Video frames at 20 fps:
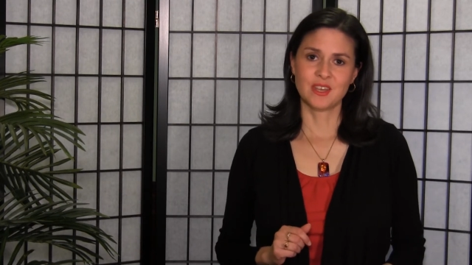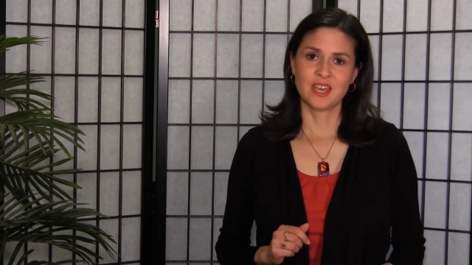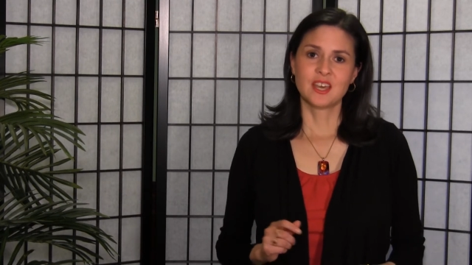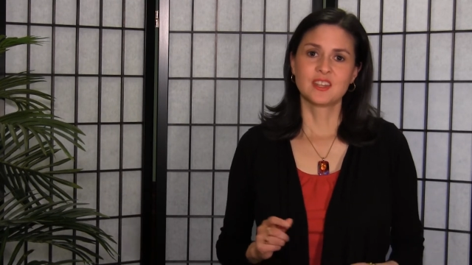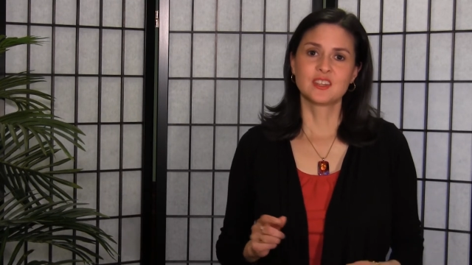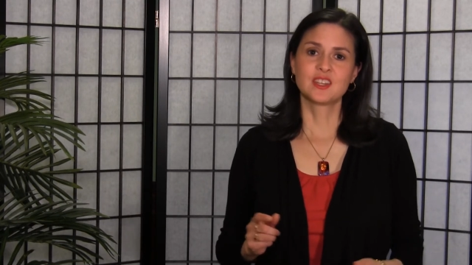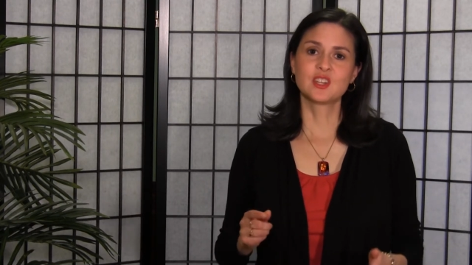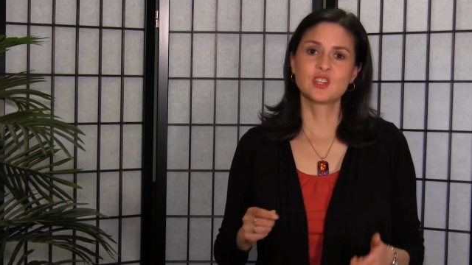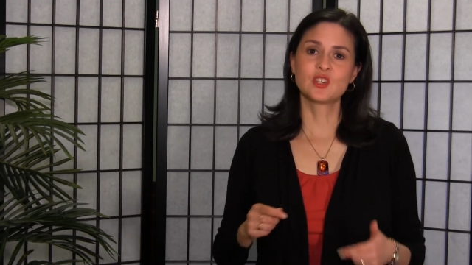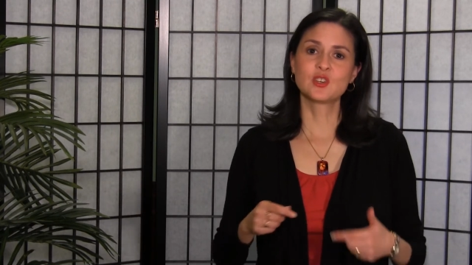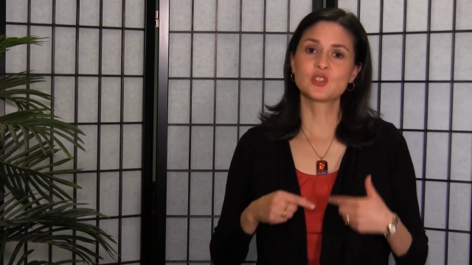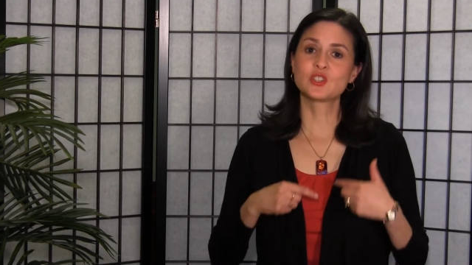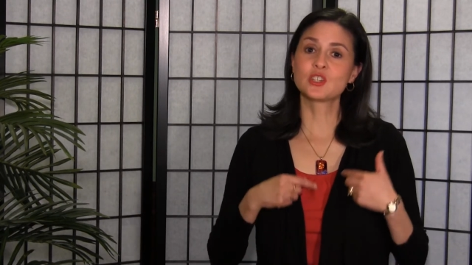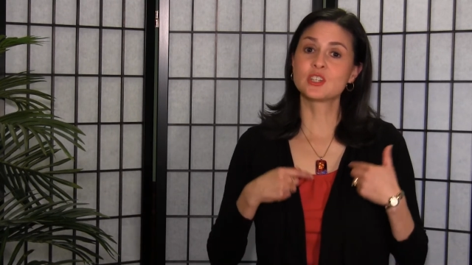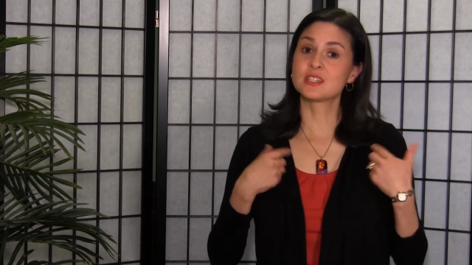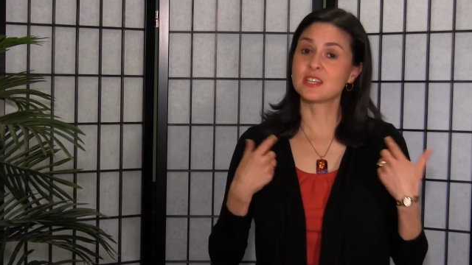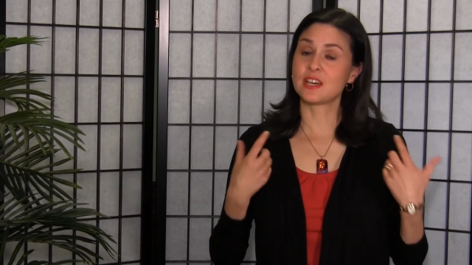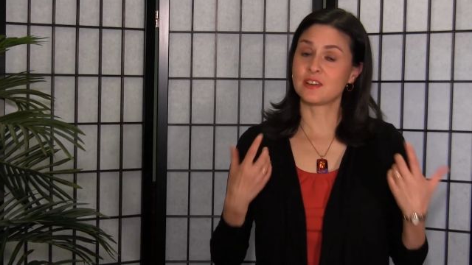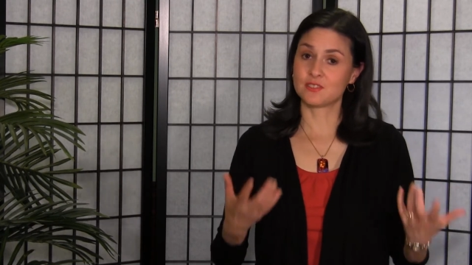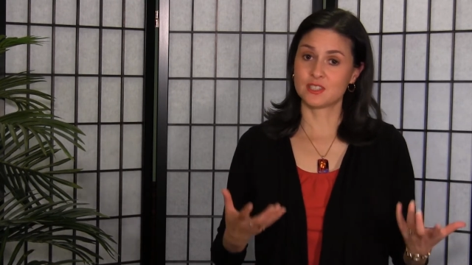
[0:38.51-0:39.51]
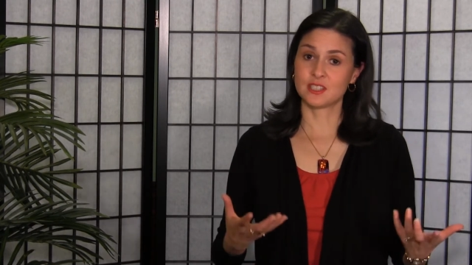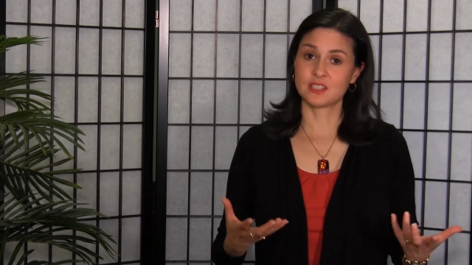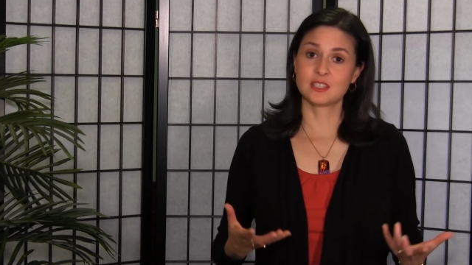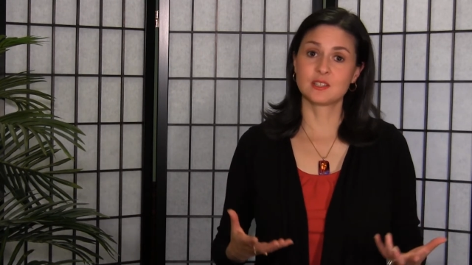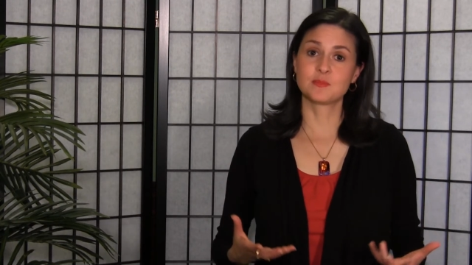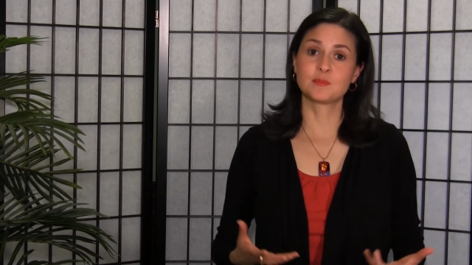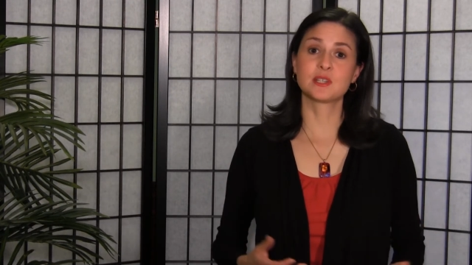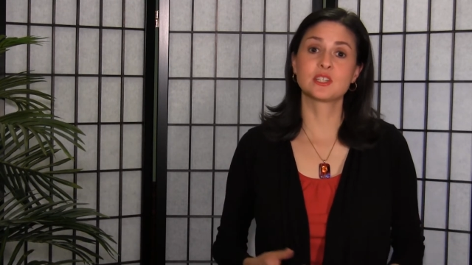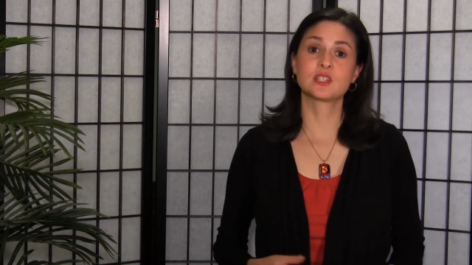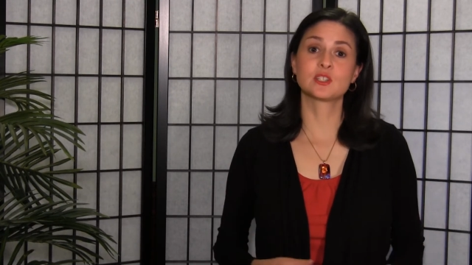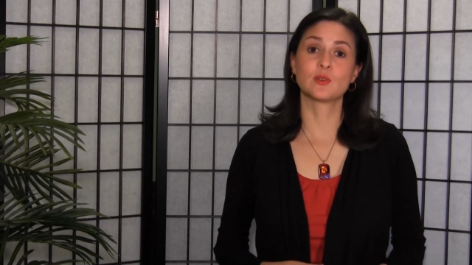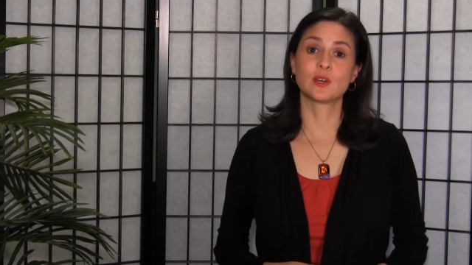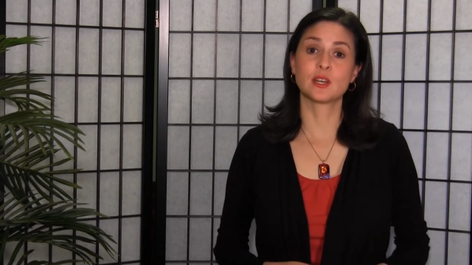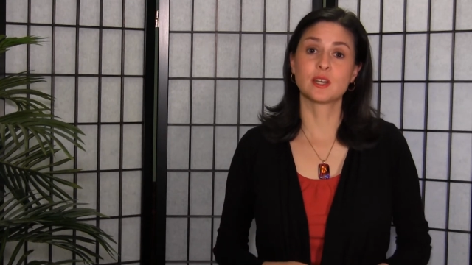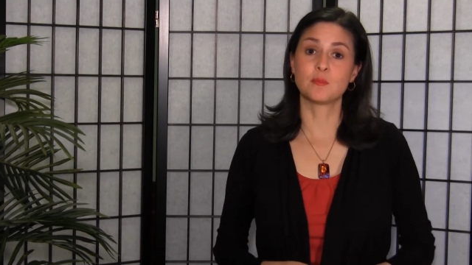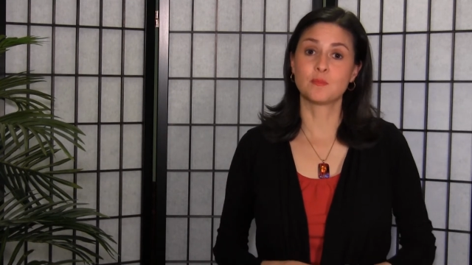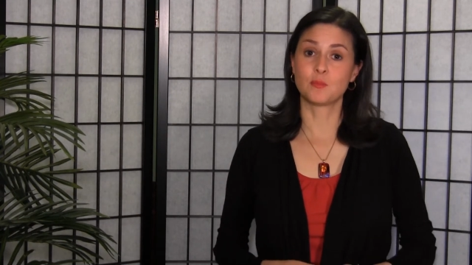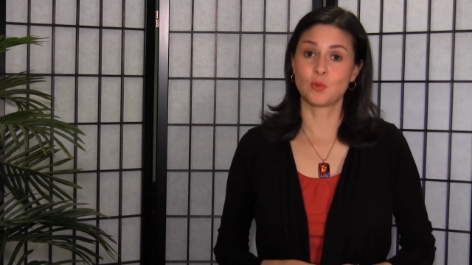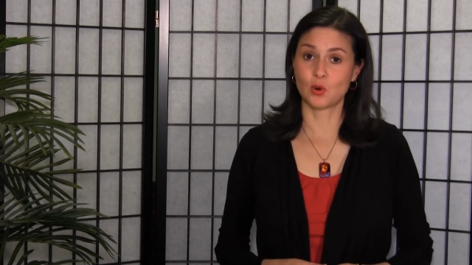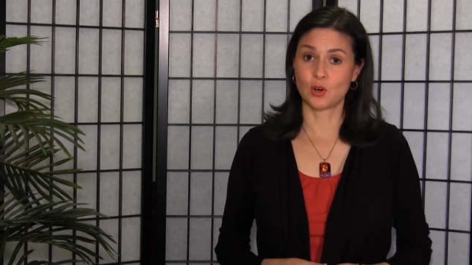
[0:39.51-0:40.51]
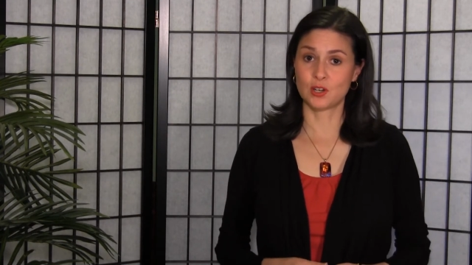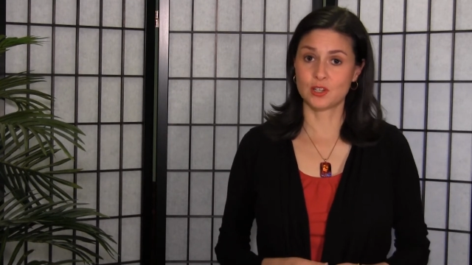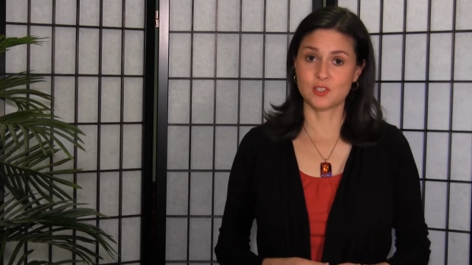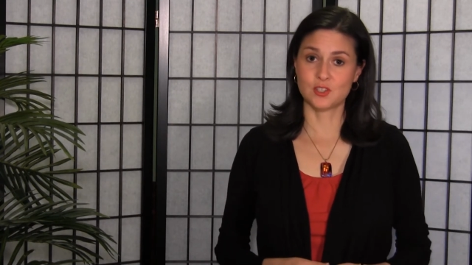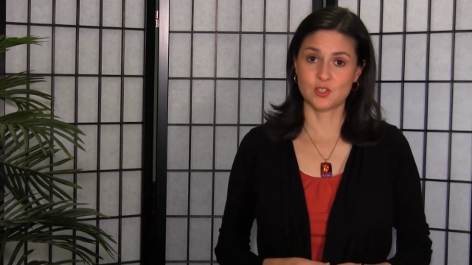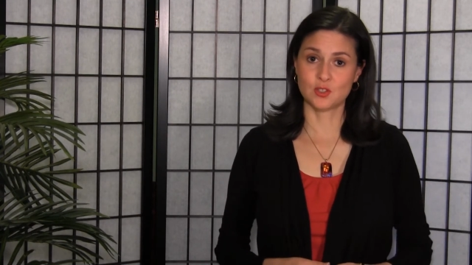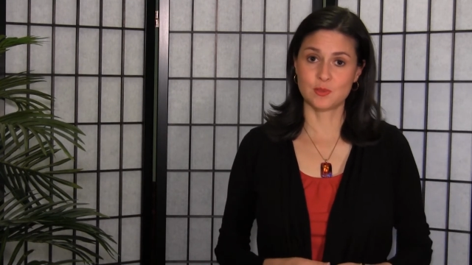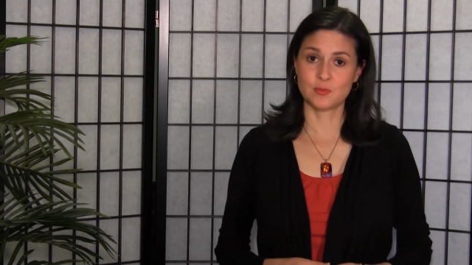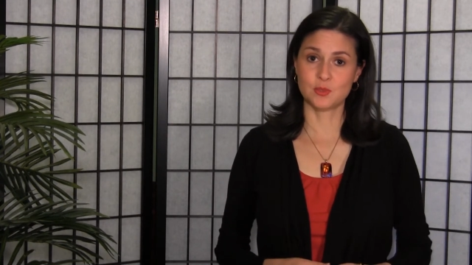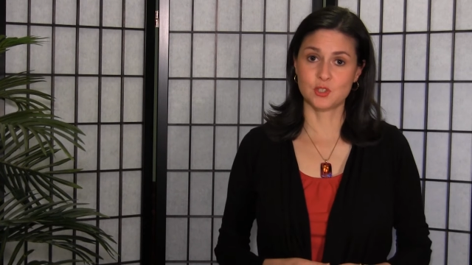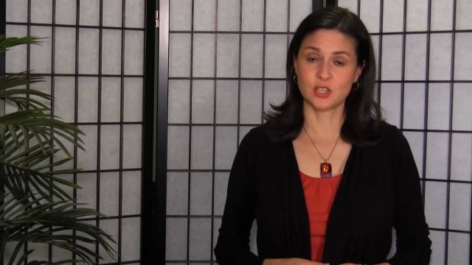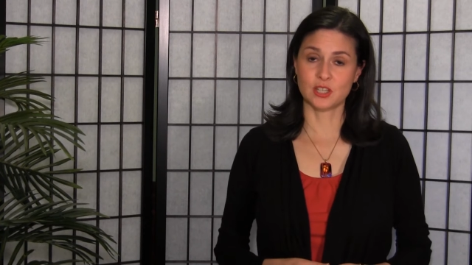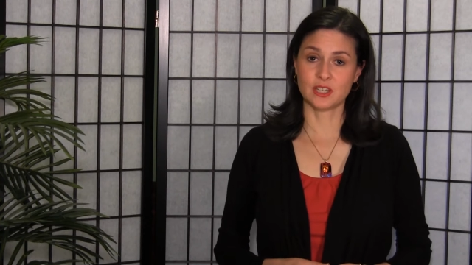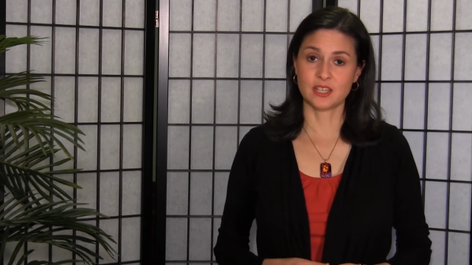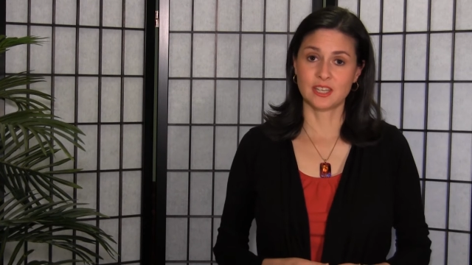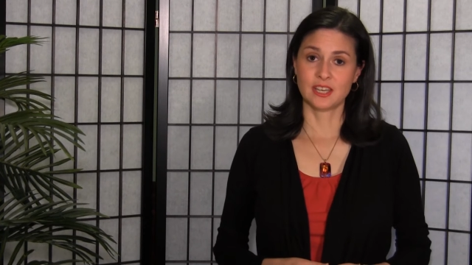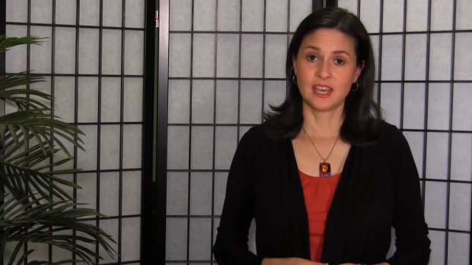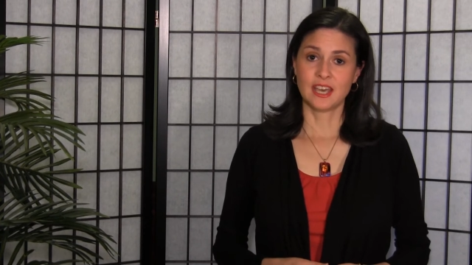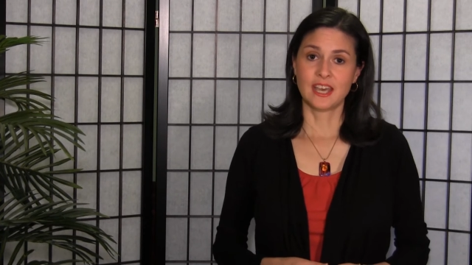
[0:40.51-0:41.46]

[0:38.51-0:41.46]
then you should definitely be doing more description.